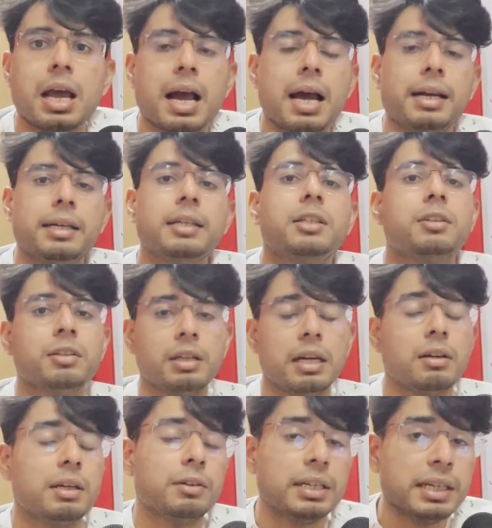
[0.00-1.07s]
and
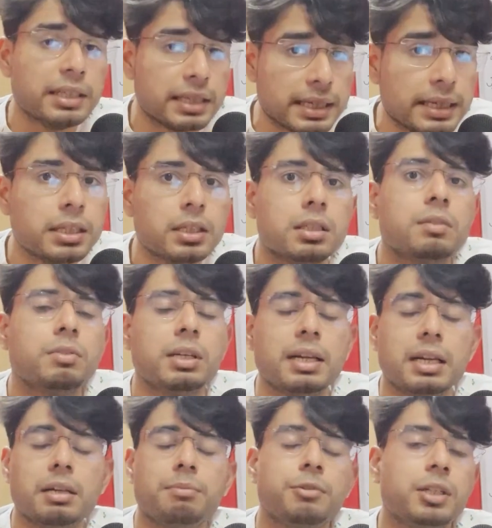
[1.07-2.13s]
it in turn will
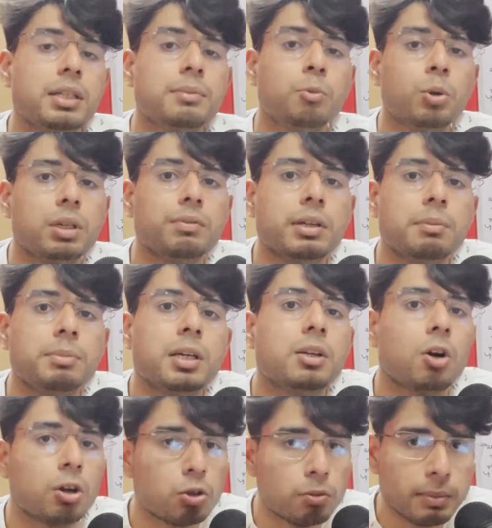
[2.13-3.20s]
help really motivate me a
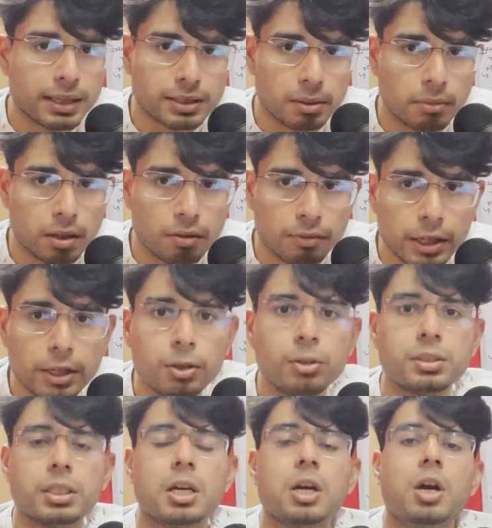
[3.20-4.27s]
lot to make similar
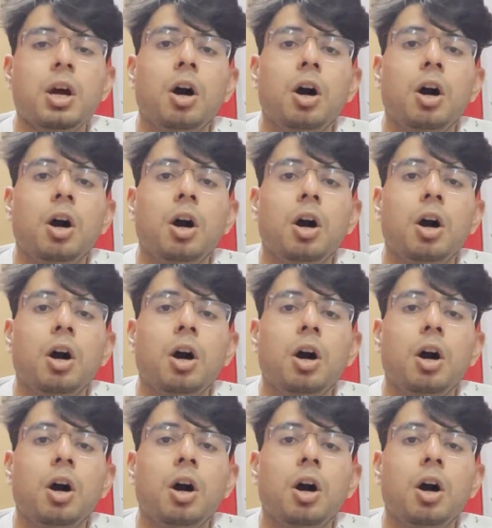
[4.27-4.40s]
videos.